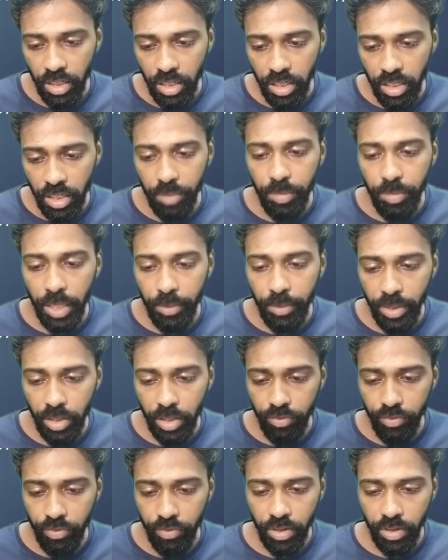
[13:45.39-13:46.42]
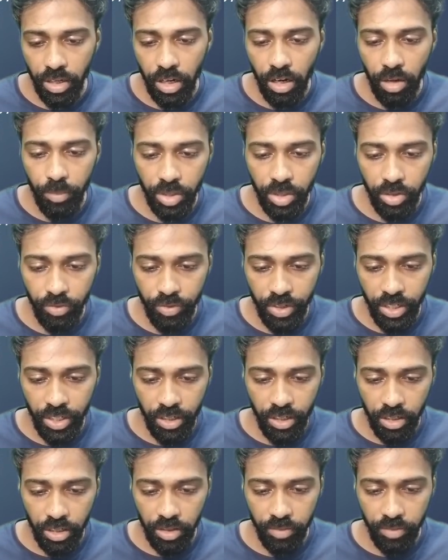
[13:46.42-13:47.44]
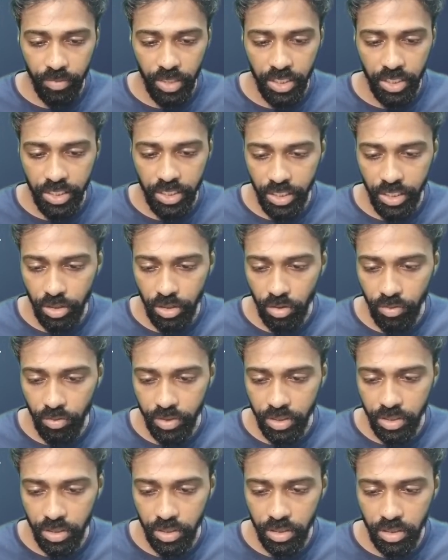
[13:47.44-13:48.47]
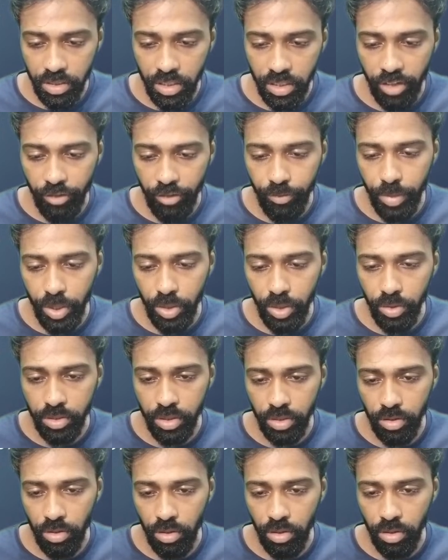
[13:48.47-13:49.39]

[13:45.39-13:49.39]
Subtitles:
Department of Government of India, senior officers, FPOs and all.